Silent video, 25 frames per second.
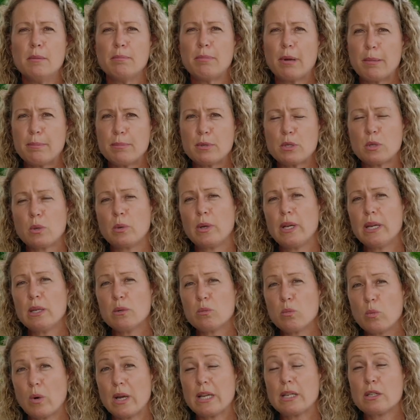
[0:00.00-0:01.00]
But
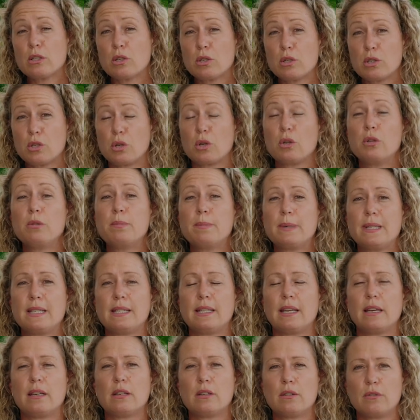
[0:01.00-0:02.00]
between
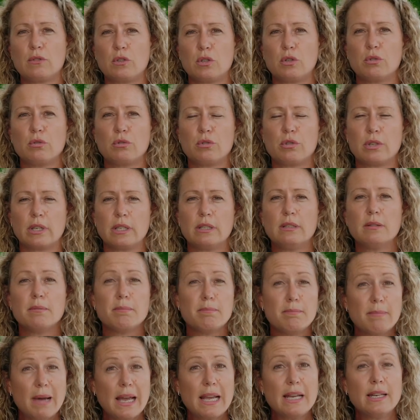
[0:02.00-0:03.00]
1-2% of
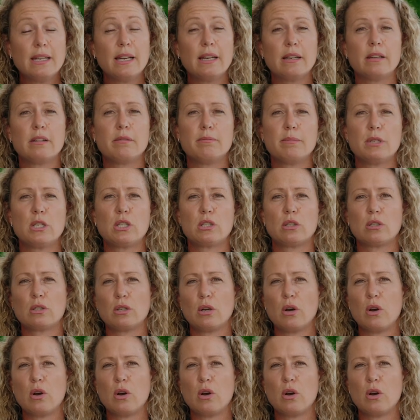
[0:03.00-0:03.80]
children may need admission to